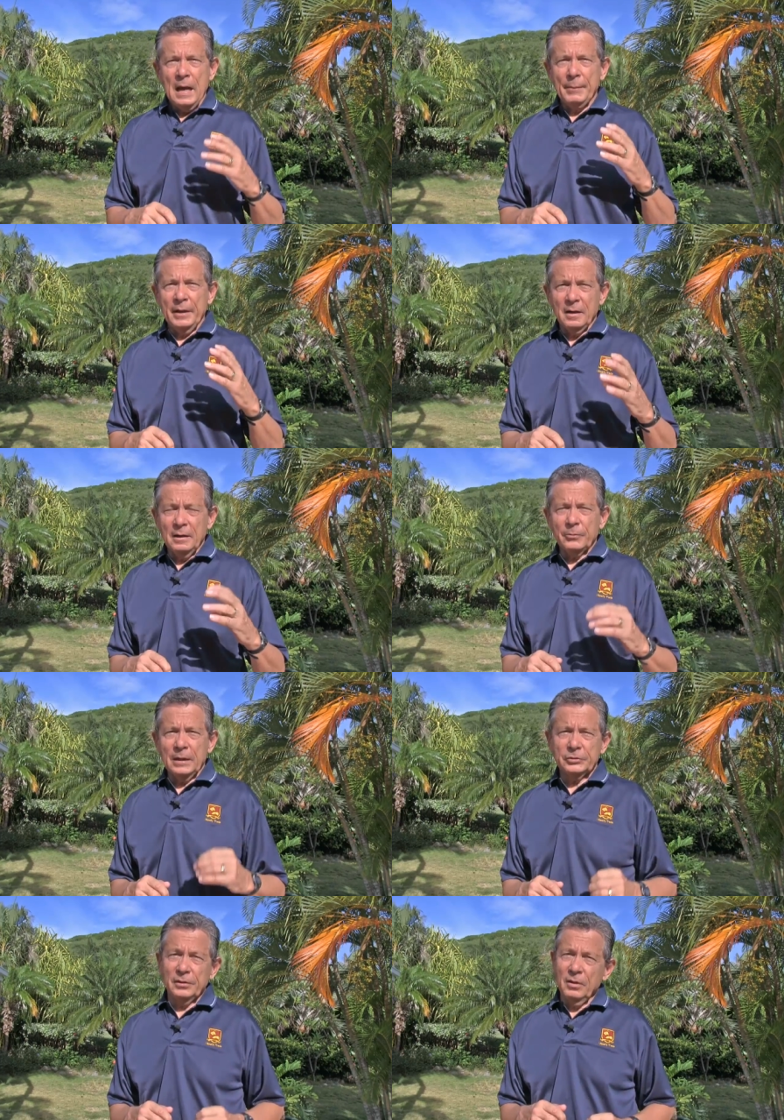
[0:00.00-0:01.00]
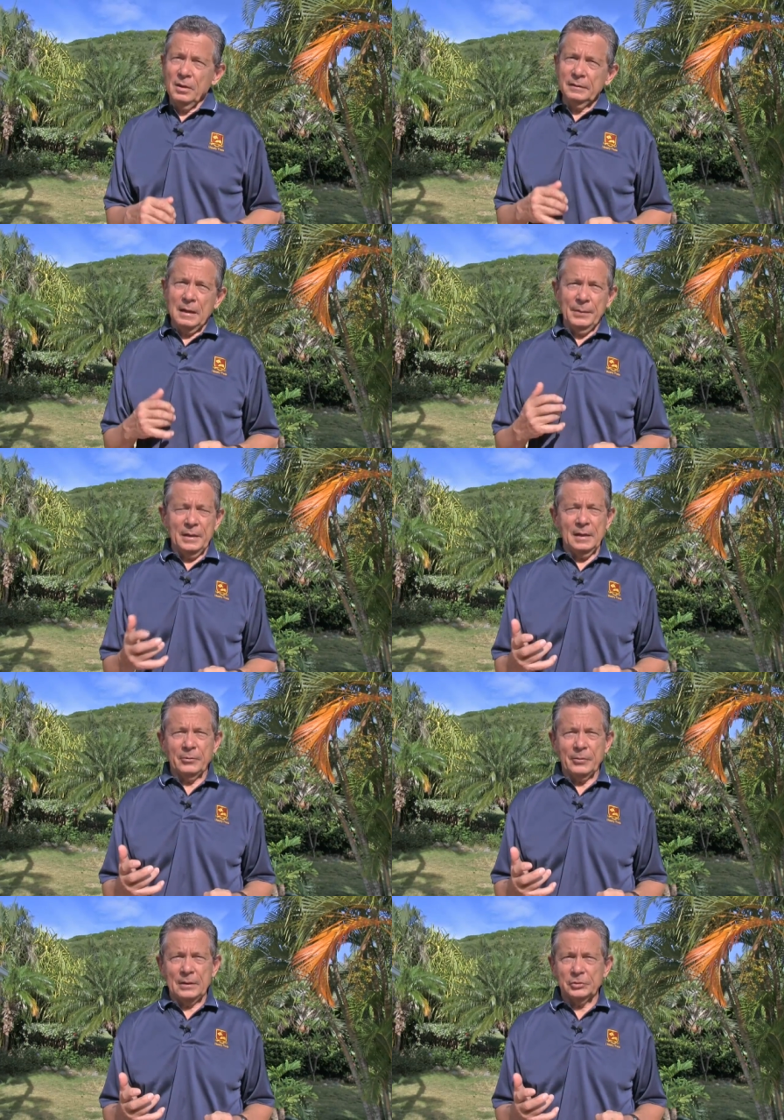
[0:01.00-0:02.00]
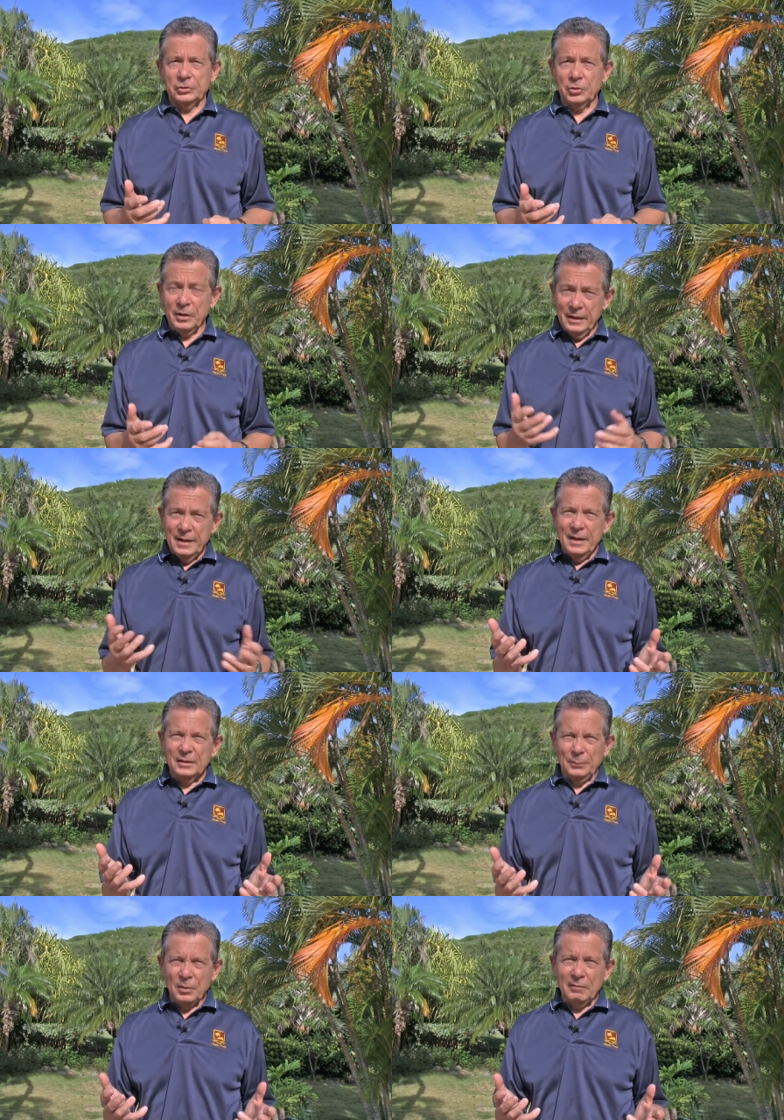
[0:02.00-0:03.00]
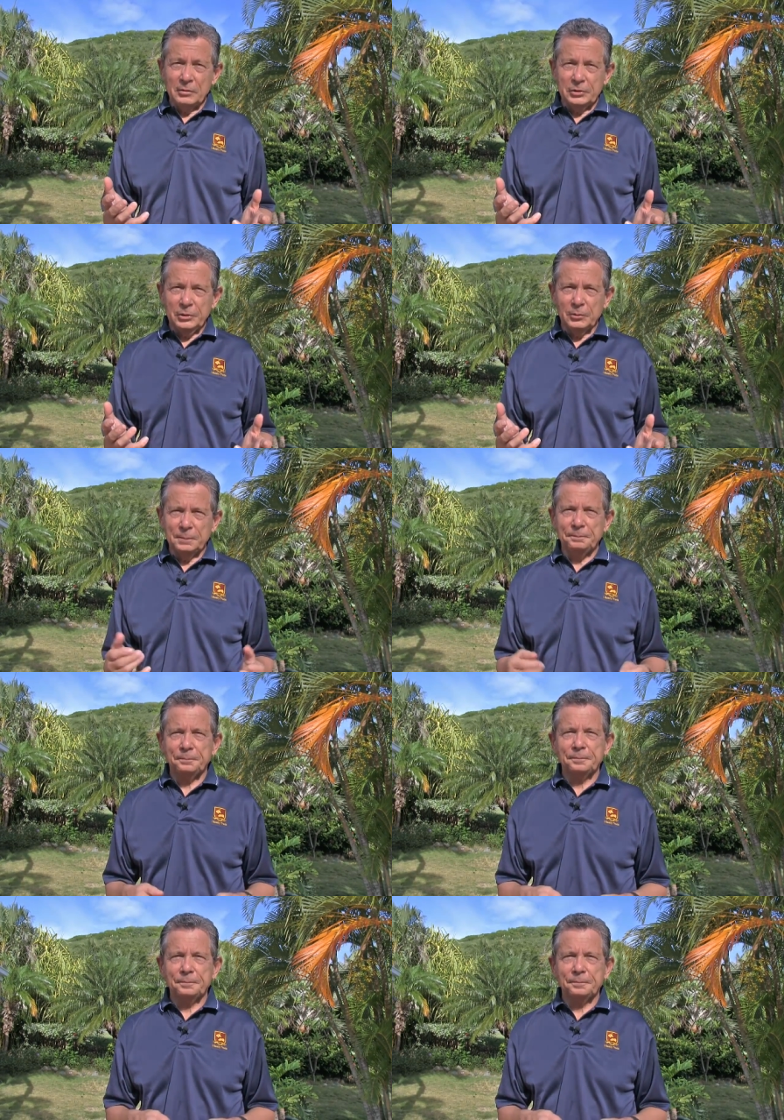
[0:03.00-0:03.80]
how many contracts are long, how many contracts are short. It's a marvelous tool.